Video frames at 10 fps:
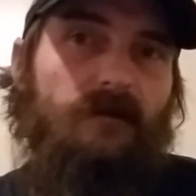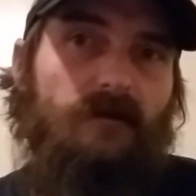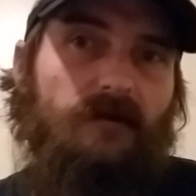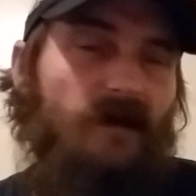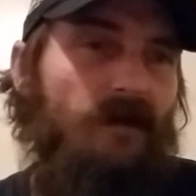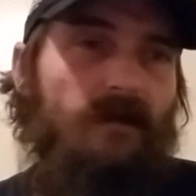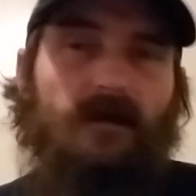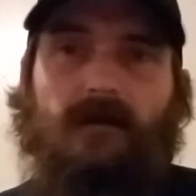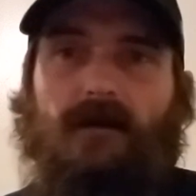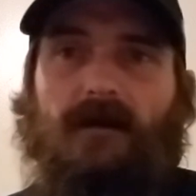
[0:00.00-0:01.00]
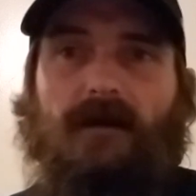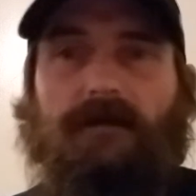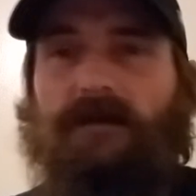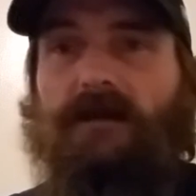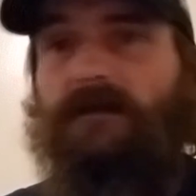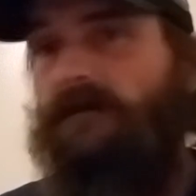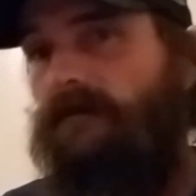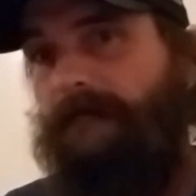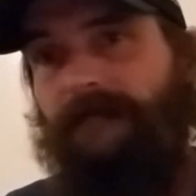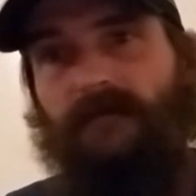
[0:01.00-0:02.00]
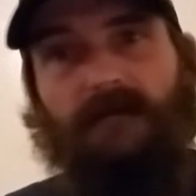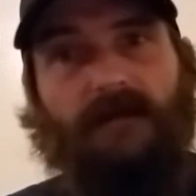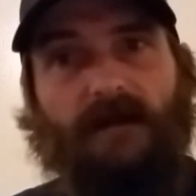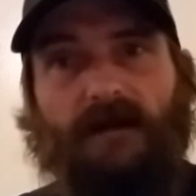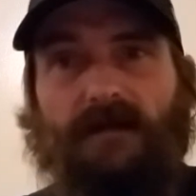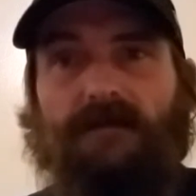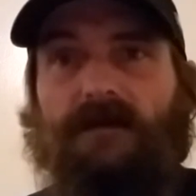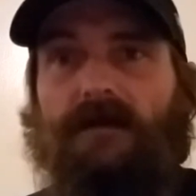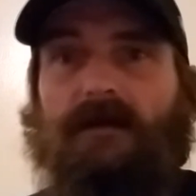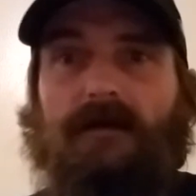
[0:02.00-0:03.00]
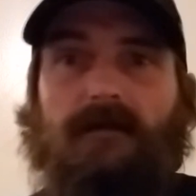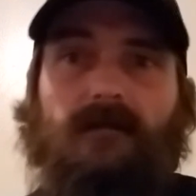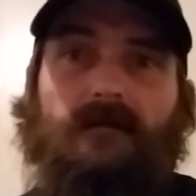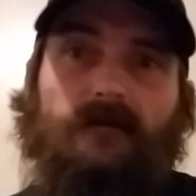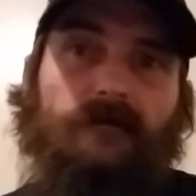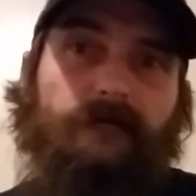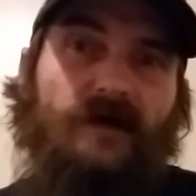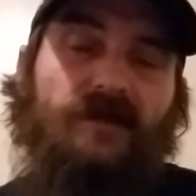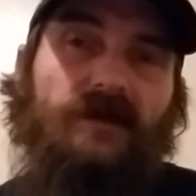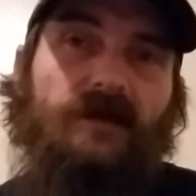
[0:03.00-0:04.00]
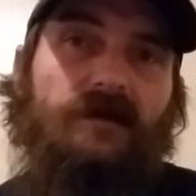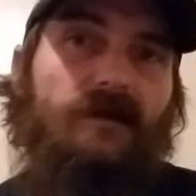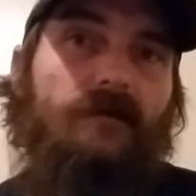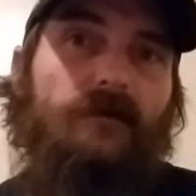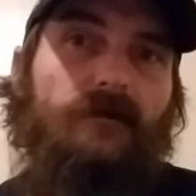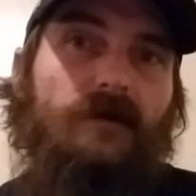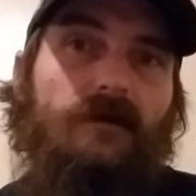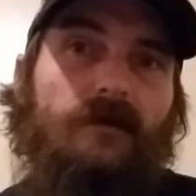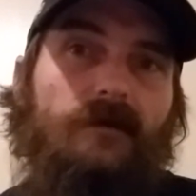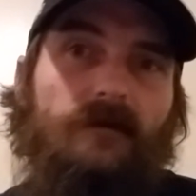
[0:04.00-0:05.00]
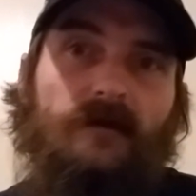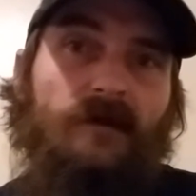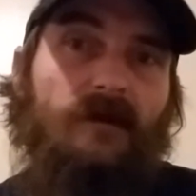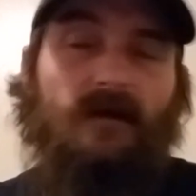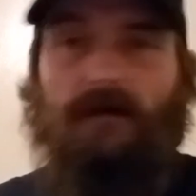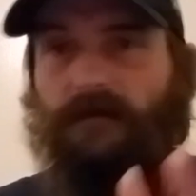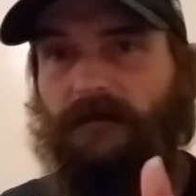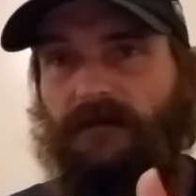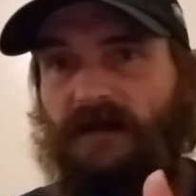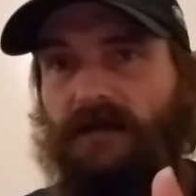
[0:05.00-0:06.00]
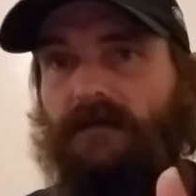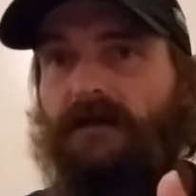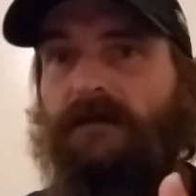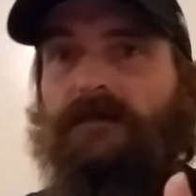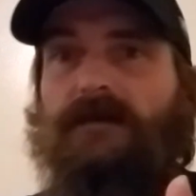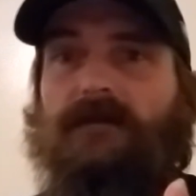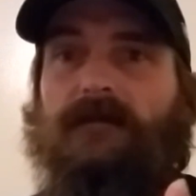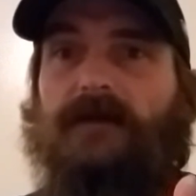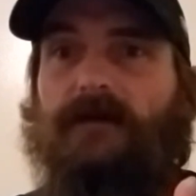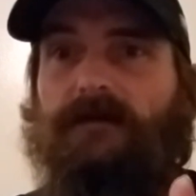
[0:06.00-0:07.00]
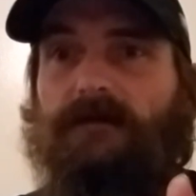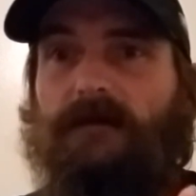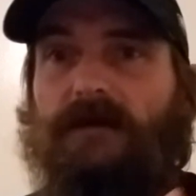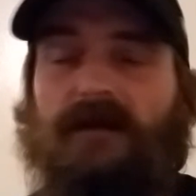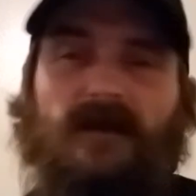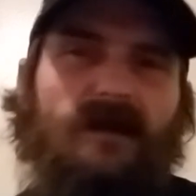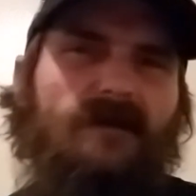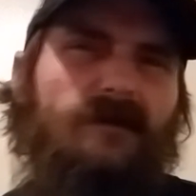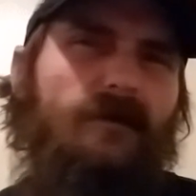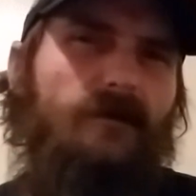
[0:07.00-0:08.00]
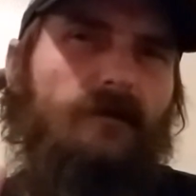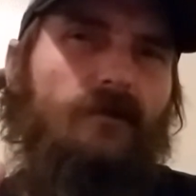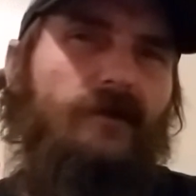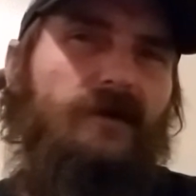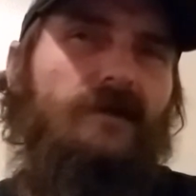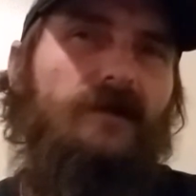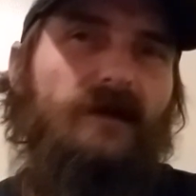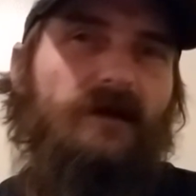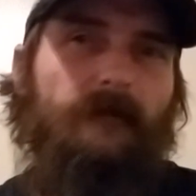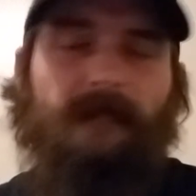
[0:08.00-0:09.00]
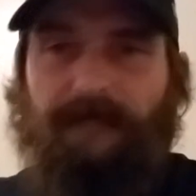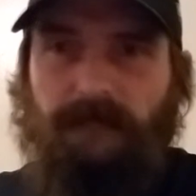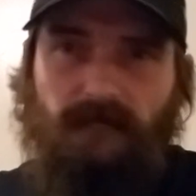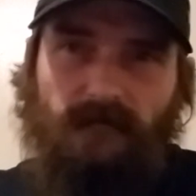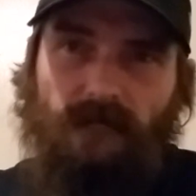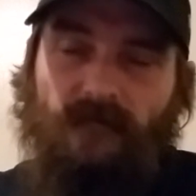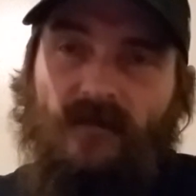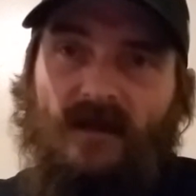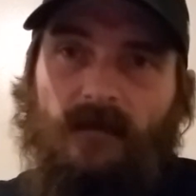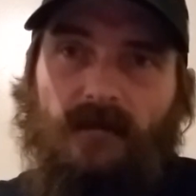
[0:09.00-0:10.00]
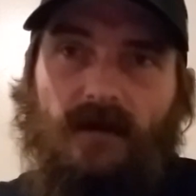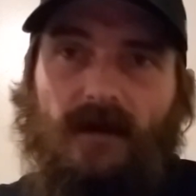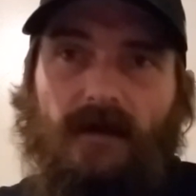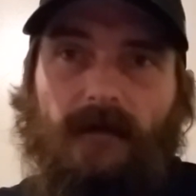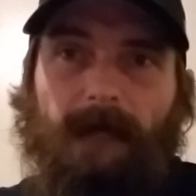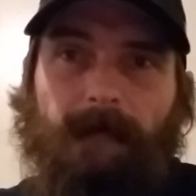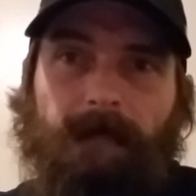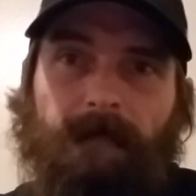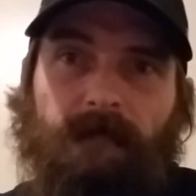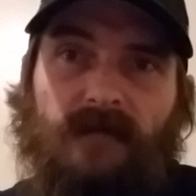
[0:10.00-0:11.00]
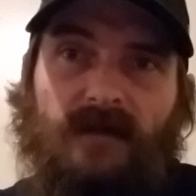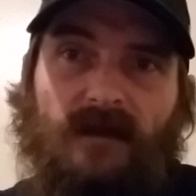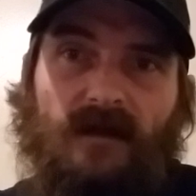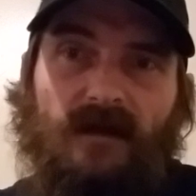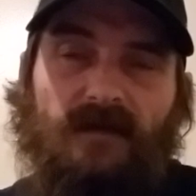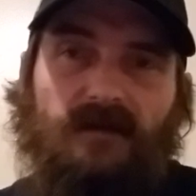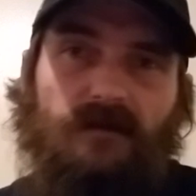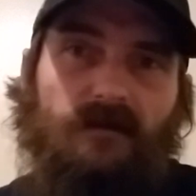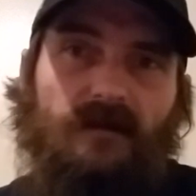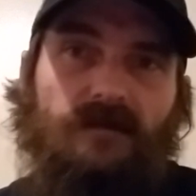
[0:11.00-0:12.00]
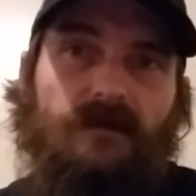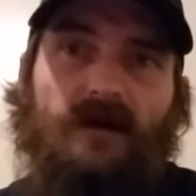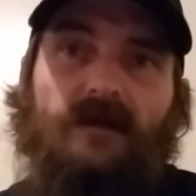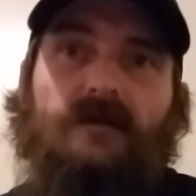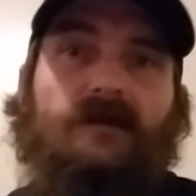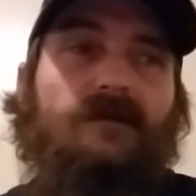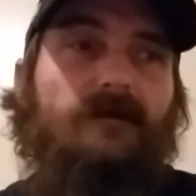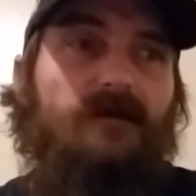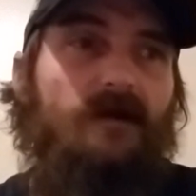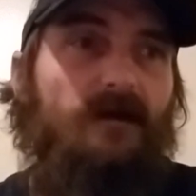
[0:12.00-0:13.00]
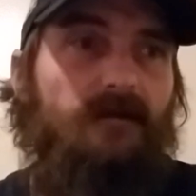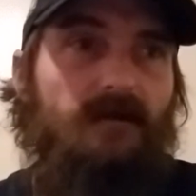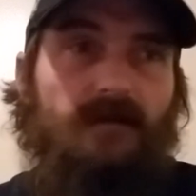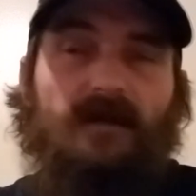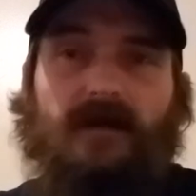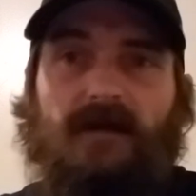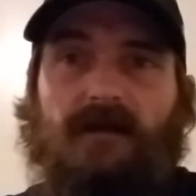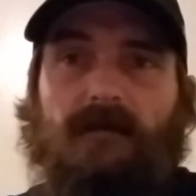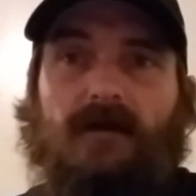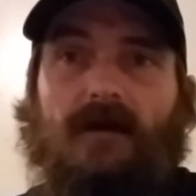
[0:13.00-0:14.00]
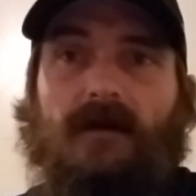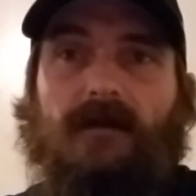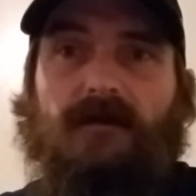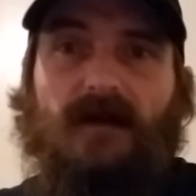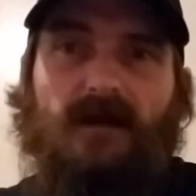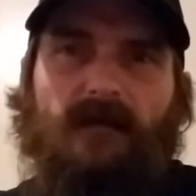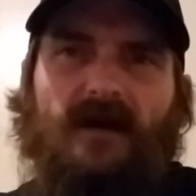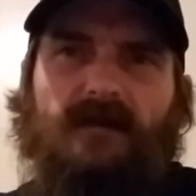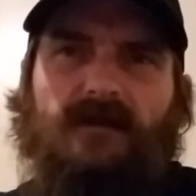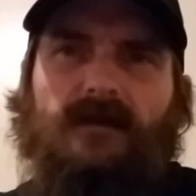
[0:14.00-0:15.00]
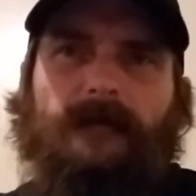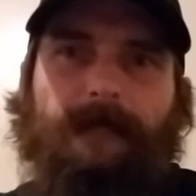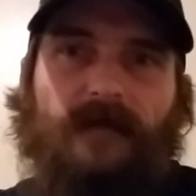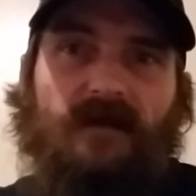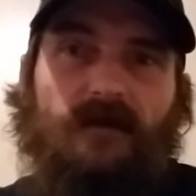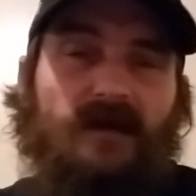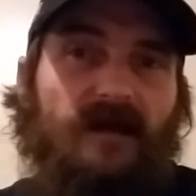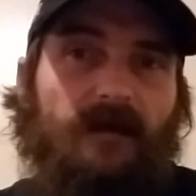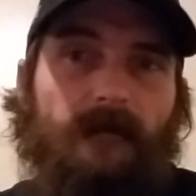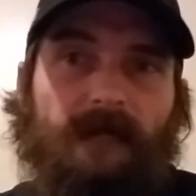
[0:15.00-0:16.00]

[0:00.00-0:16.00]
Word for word: check out Hunter Hops. He's he's uh I think he did a review on the second level of the version three. I think he's doing them one at a time. But uh he's he's trying to do some stuff. Just look at him and uh, check him out too if you can.